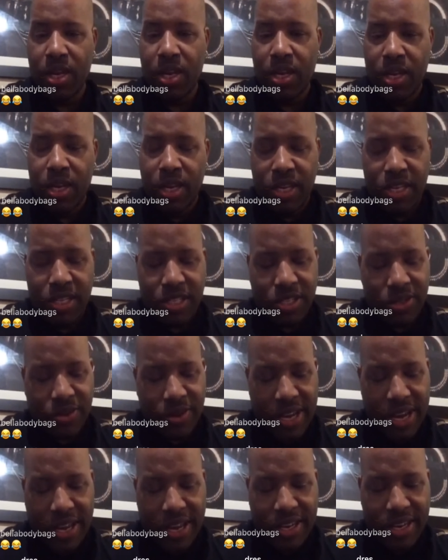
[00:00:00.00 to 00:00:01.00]
So
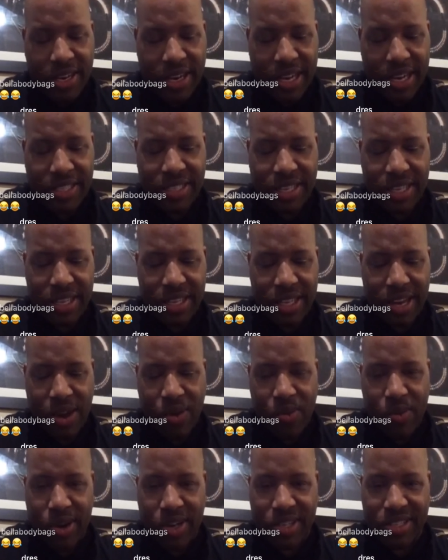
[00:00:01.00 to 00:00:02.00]
now the next thing that I
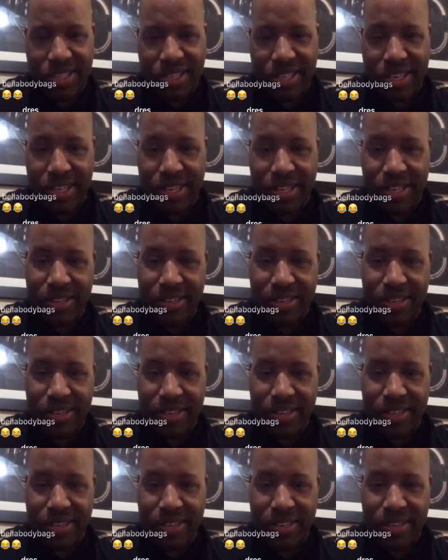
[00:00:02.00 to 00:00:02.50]
wanted to uh,